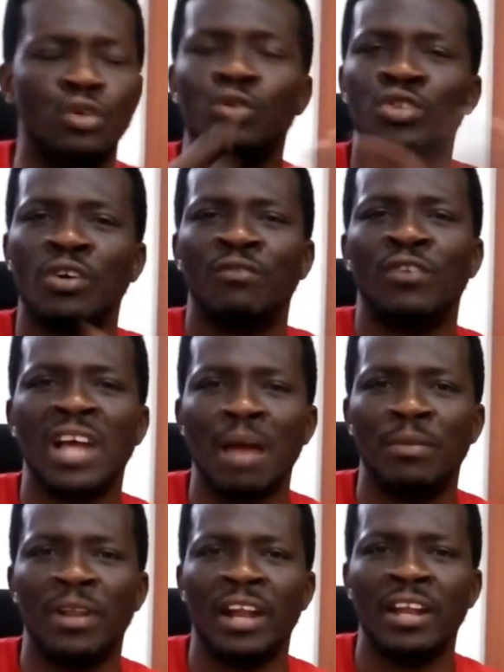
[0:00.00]
use of
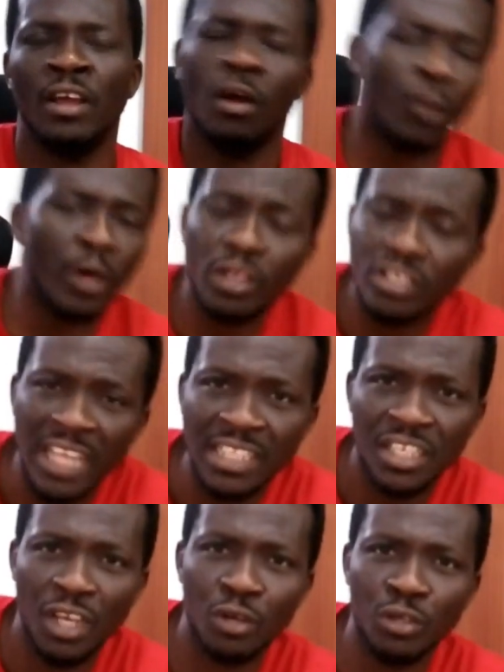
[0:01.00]
vocabulary, what does that
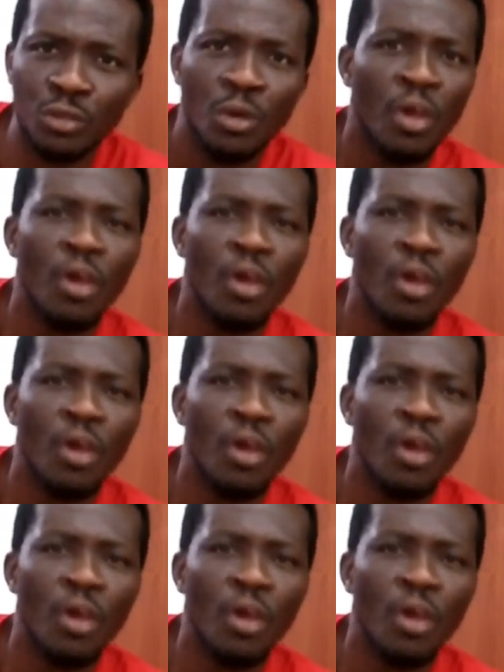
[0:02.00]
tell you?